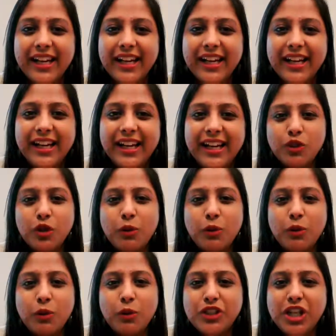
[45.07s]
Thank you so
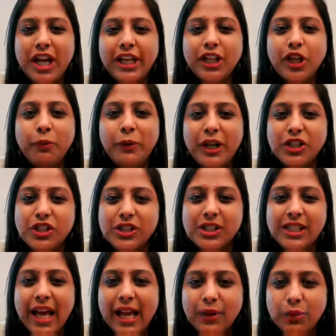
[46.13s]
much for sharing your precious
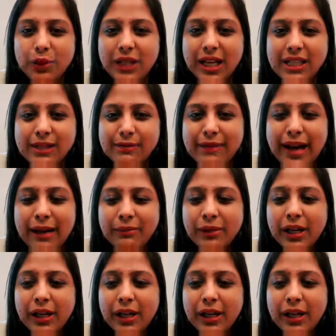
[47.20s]
time with us, ma'am.